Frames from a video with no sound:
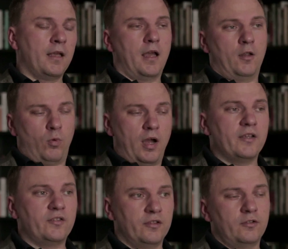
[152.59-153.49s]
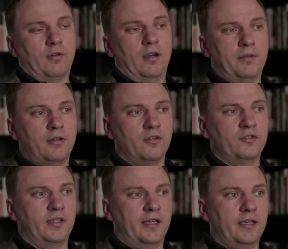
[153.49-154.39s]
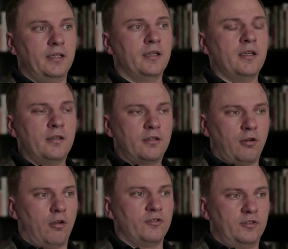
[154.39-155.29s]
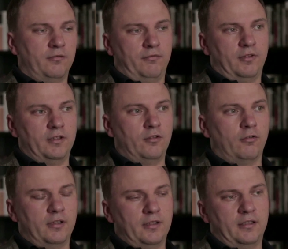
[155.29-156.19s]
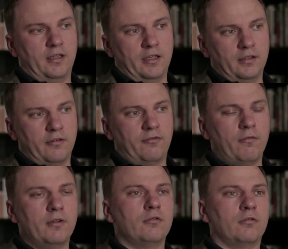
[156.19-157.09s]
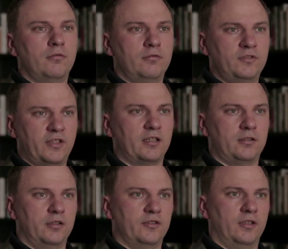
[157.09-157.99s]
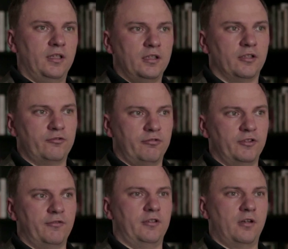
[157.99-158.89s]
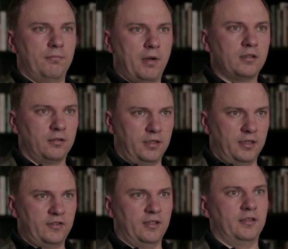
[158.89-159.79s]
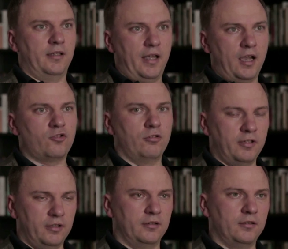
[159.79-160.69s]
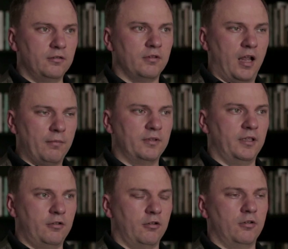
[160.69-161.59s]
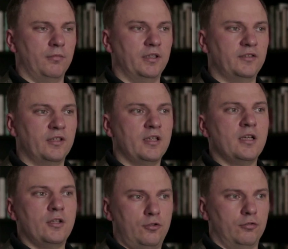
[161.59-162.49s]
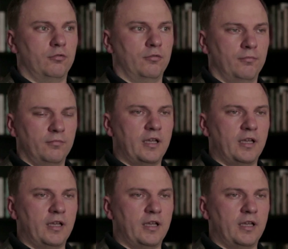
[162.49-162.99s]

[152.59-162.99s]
And why is this? Well, because they they flow into sectors and industries where there are bottlenecks, and they actually help the economies to